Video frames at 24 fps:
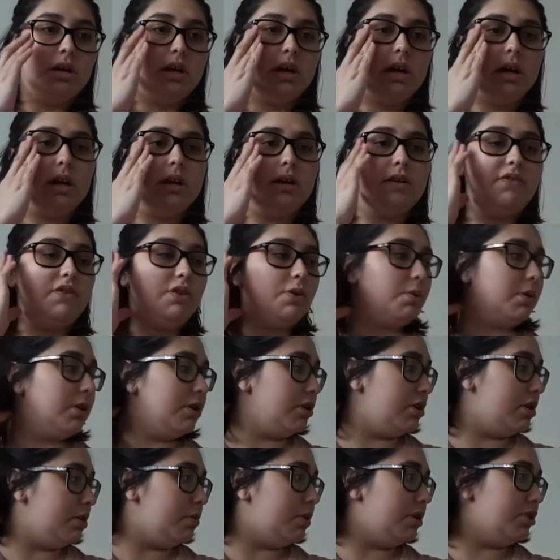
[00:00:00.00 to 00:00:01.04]
And if you're
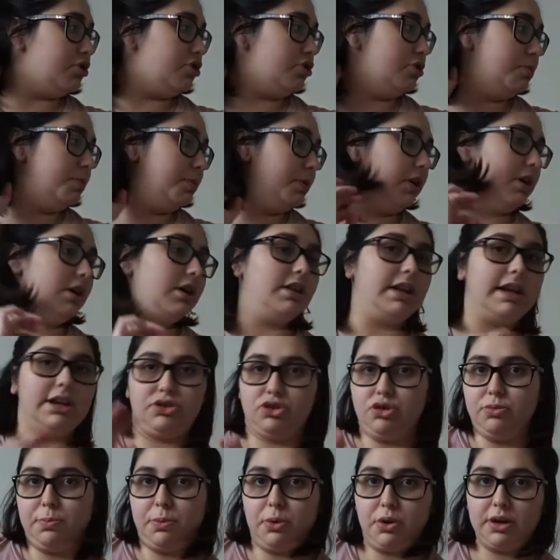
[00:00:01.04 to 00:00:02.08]
wondering what chups are, like
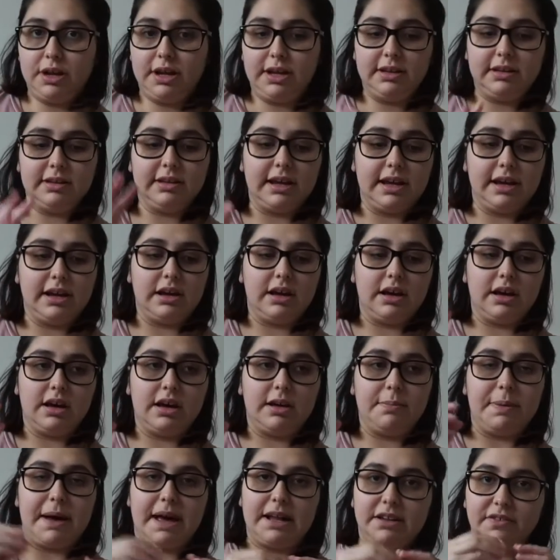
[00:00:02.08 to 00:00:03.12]
chupones, like
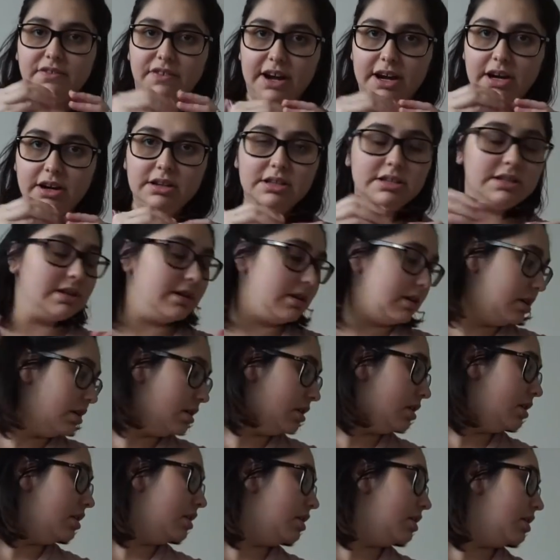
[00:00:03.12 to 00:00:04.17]
uh, pacifiers.
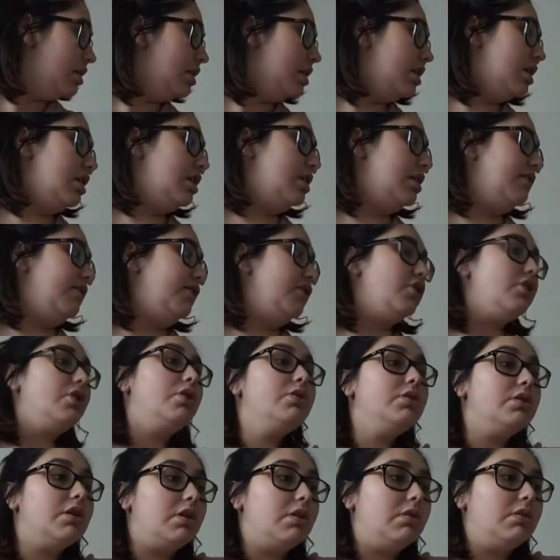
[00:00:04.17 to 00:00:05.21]
And if you
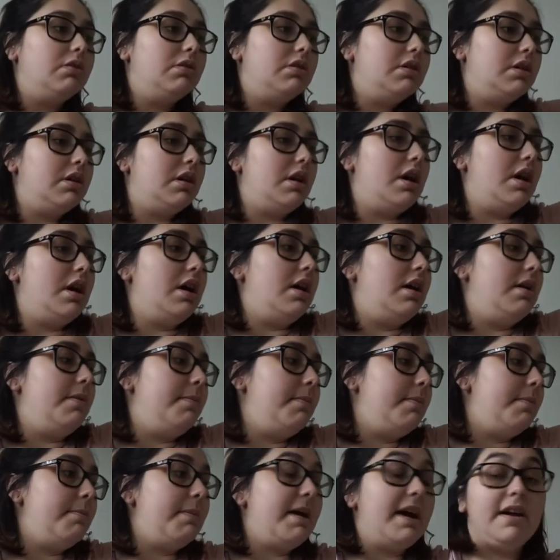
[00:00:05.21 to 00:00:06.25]
don't know,
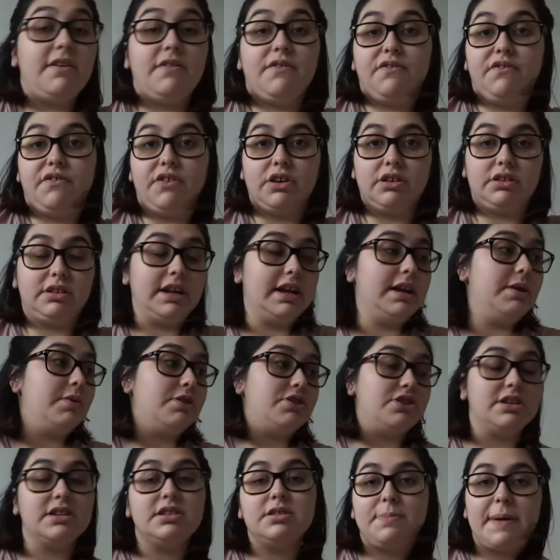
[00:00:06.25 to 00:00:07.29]
um, my first
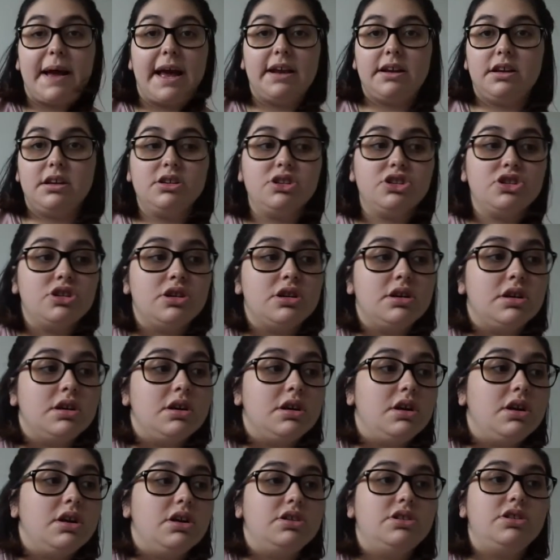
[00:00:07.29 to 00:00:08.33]
language is Spanish.
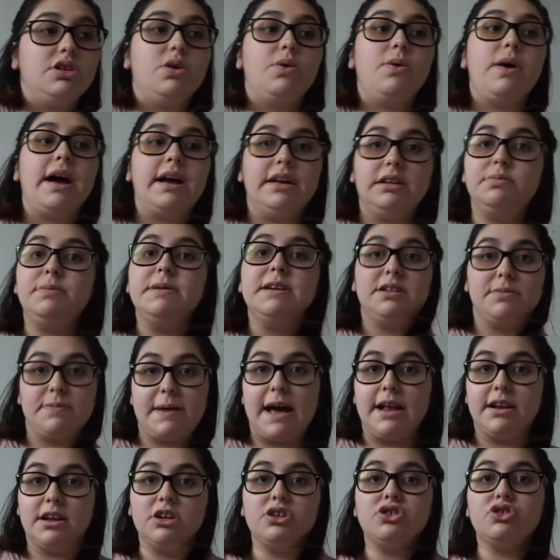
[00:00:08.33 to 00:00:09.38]
So I speak
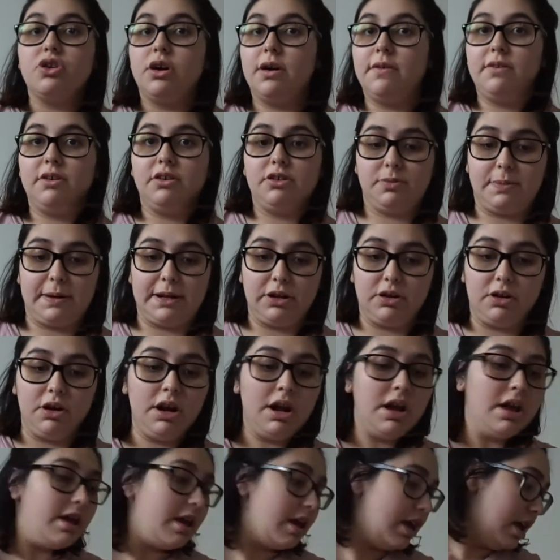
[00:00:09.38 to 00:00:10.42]
Spanish, yo hablo español.
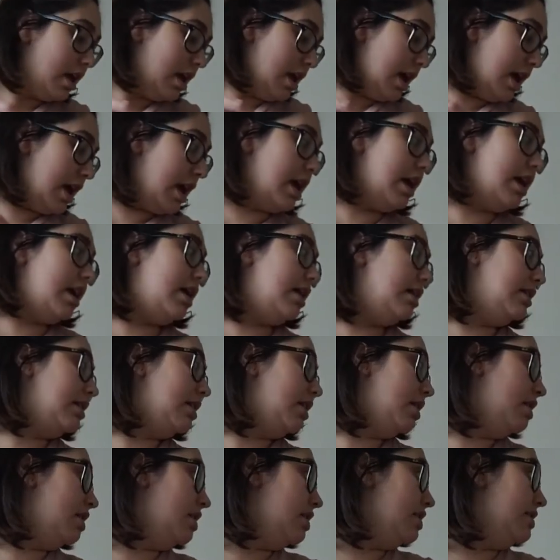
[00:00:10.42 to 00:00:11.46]

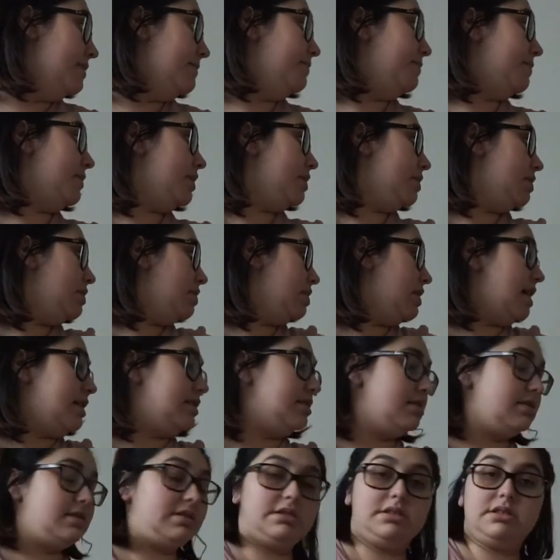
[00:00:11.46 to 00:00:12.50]
And um,
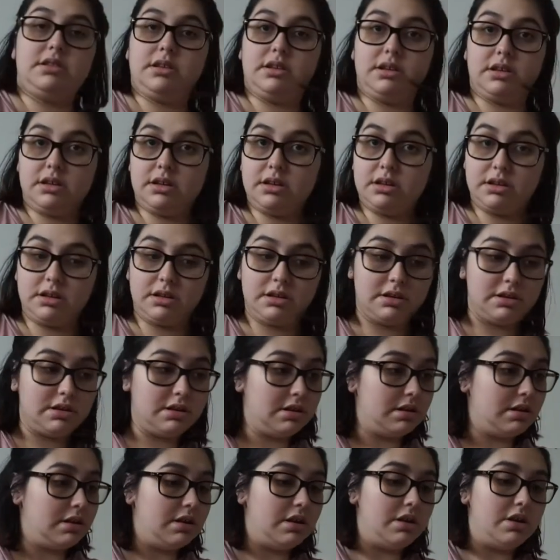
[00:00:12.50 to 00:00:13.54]
that's
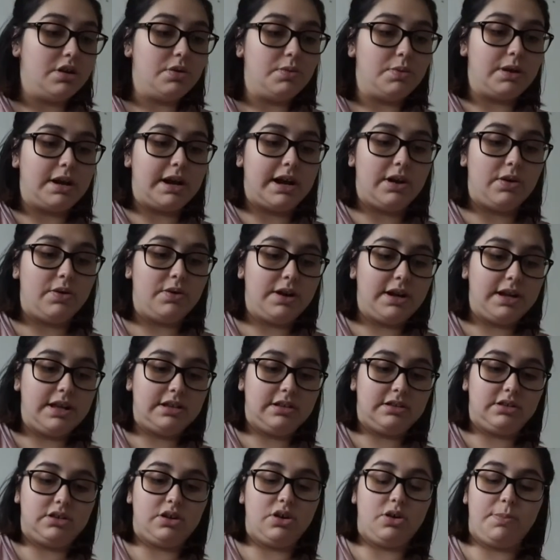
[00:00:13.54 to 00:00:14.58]
what I
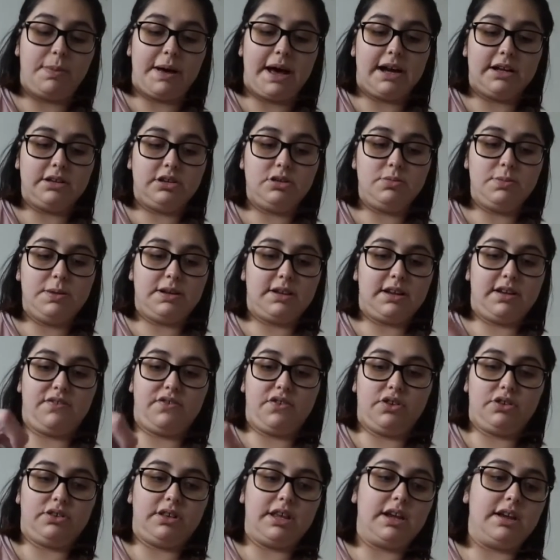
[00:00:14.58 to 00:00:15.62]
always go back to because I
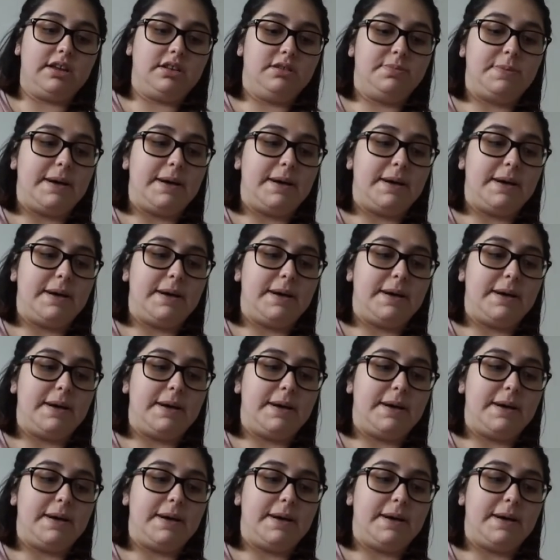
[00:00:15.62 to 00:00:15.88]
first think in